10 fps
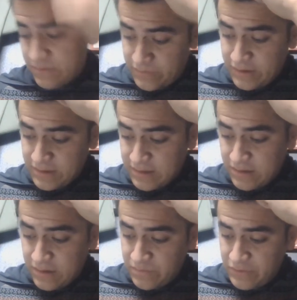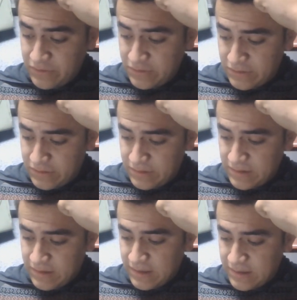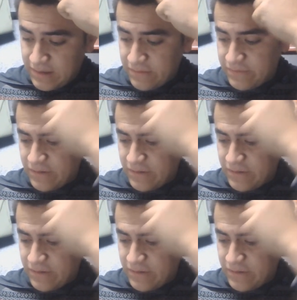plug in numbers. Negative